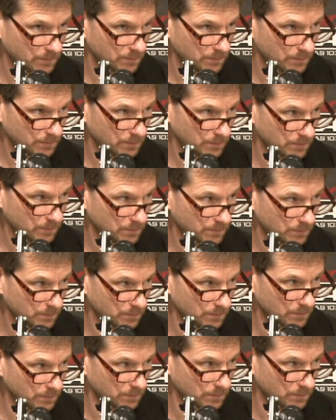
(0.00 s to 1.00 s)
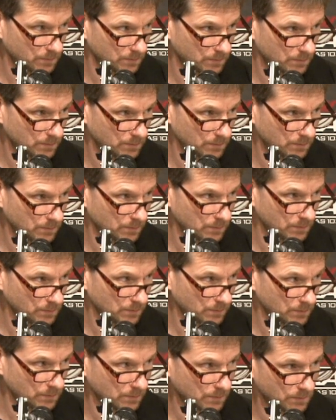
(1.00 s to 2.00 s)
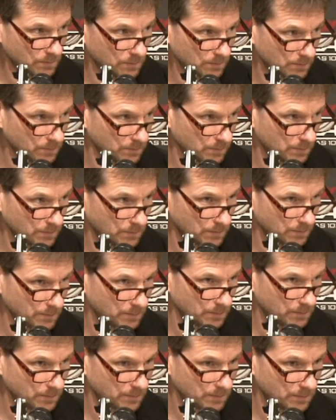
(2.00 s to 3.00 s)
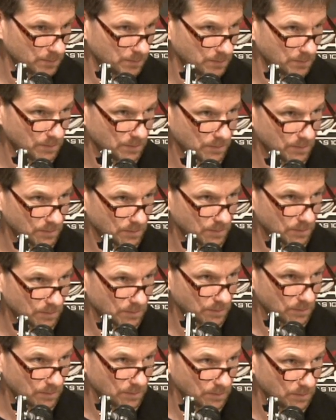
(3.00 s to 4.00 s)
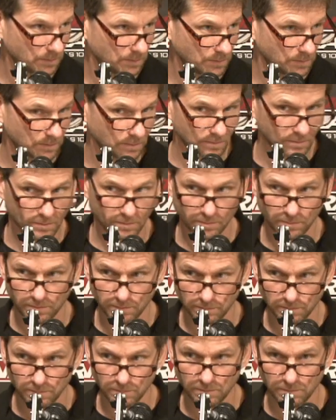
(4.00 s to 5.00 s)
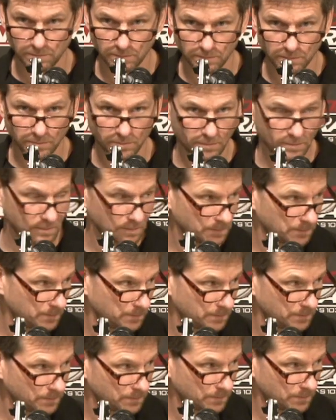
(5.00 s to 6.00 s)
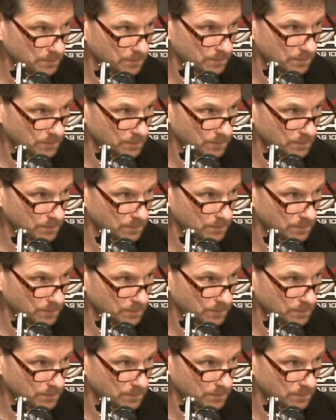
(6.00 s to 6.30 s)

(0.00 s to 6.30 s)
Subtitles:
This person isn't speaking.